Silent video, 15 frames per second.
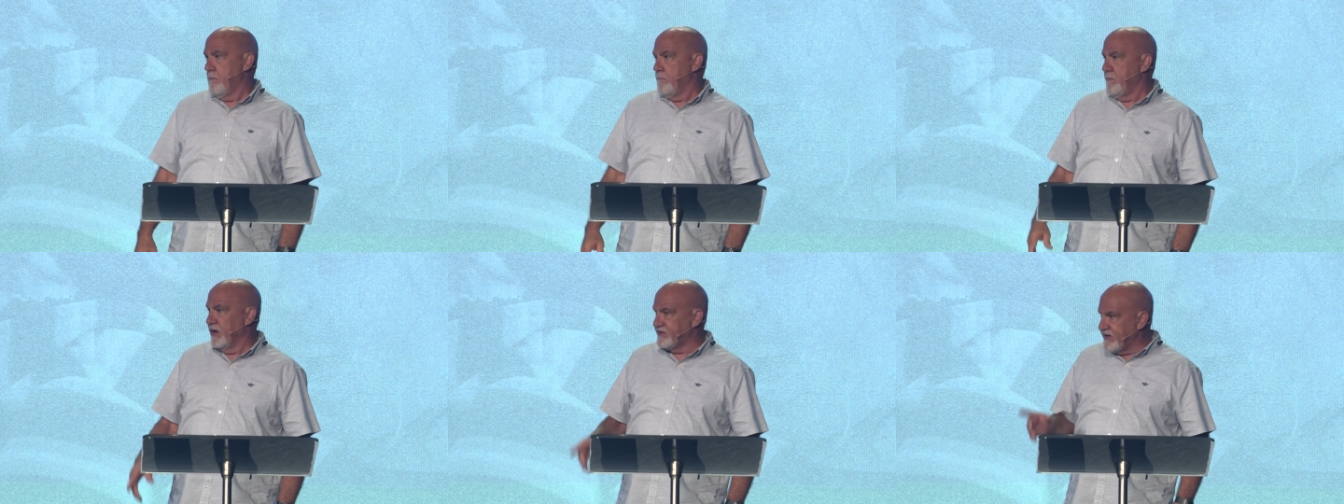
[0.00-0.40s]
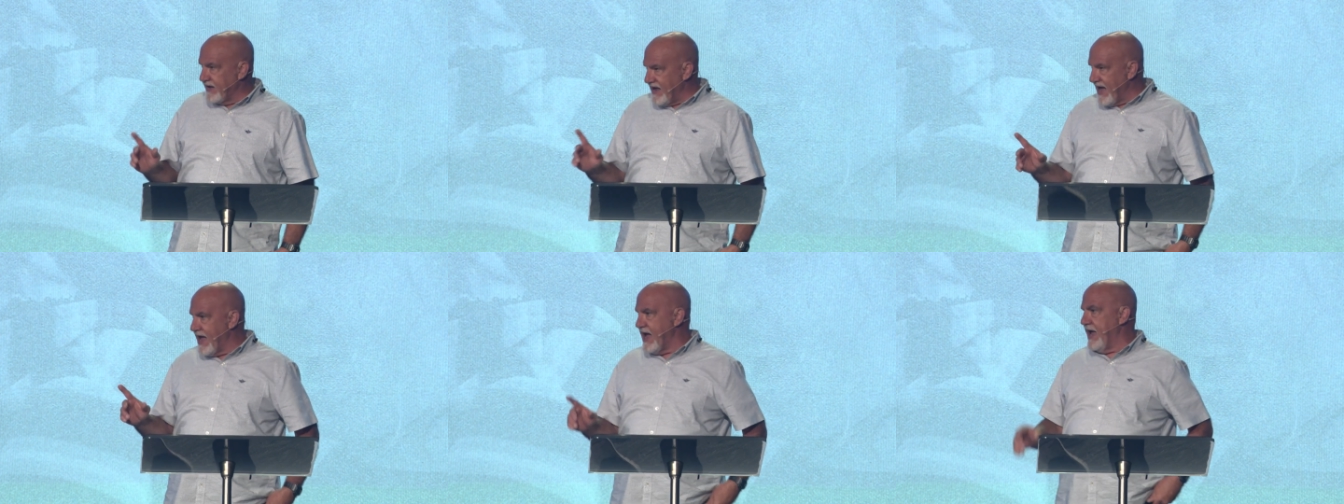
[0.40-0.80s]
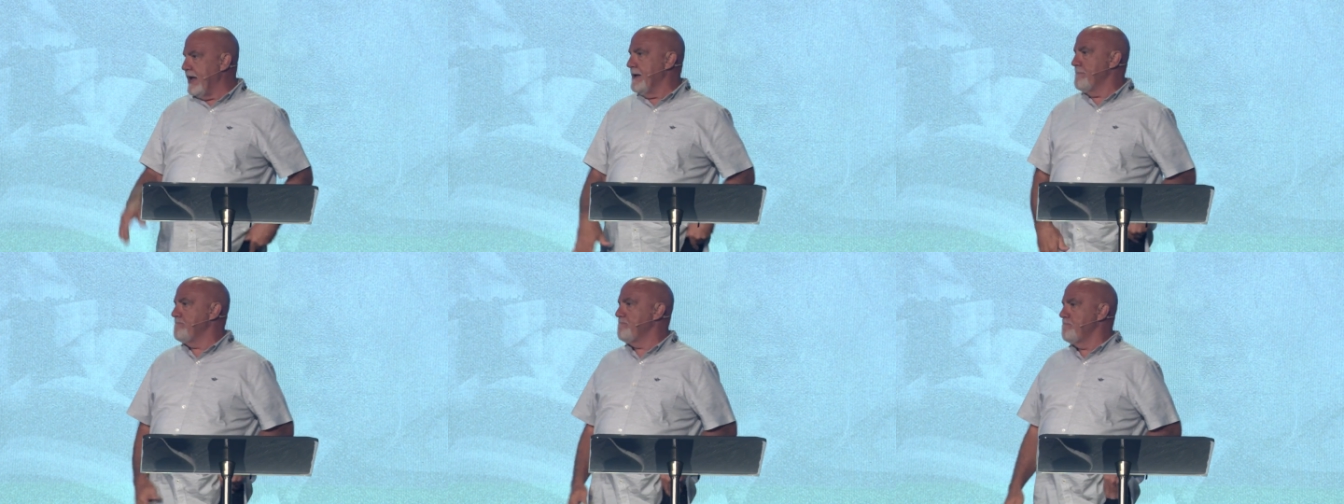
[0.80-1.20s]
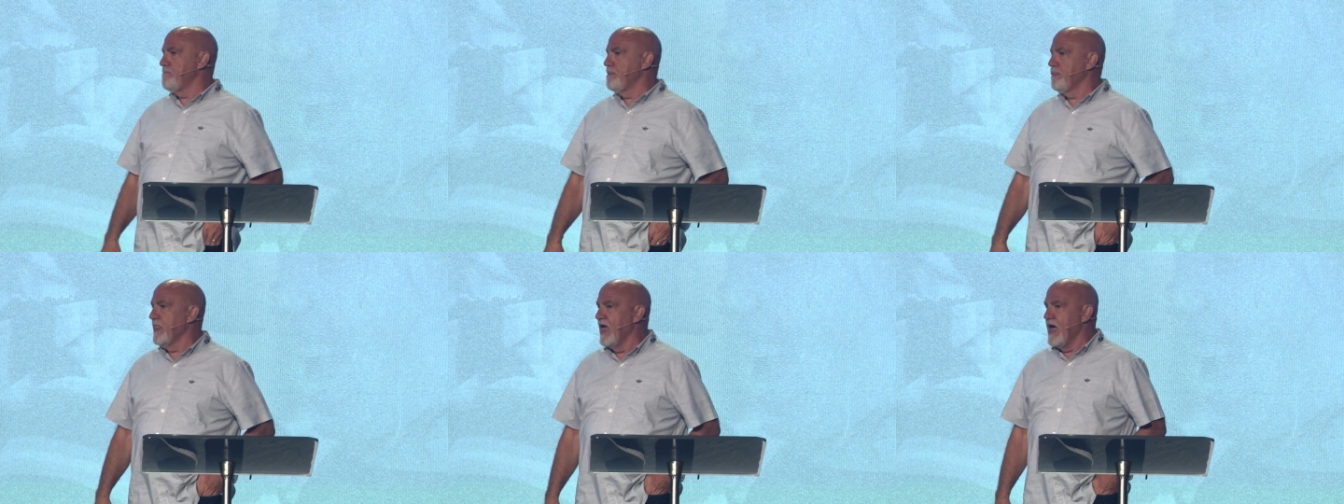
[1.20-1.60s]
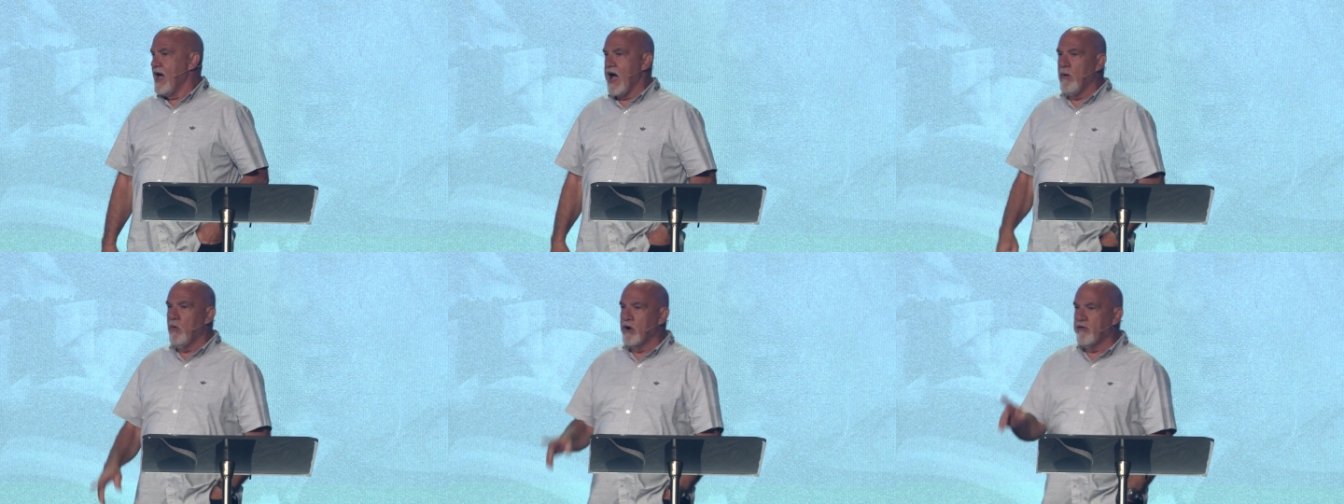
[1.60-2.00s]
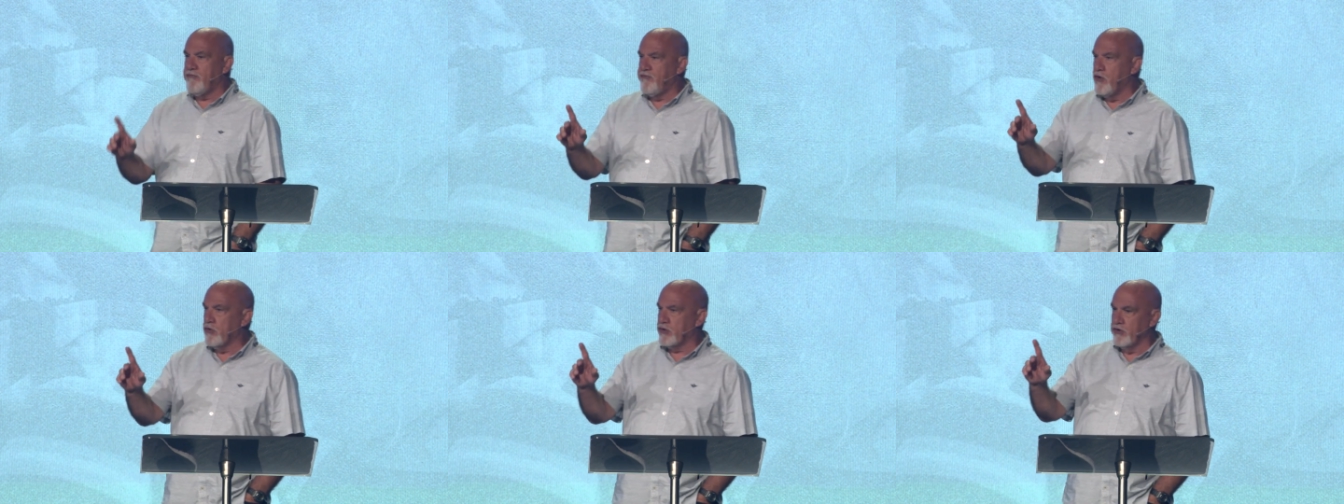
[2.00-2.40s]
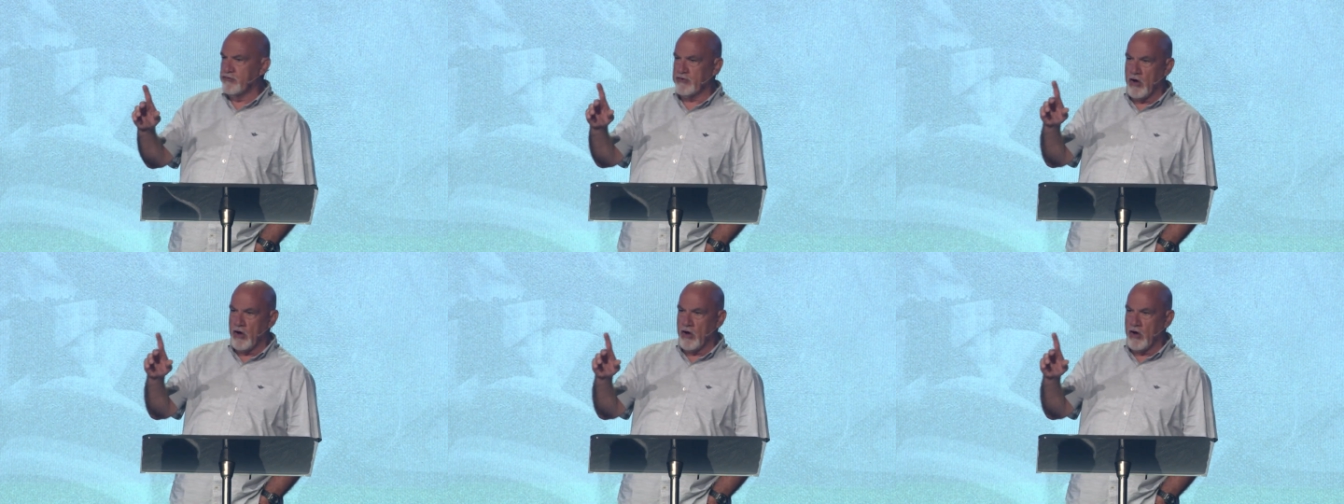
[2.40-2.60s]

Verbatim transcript: But today, I want to focus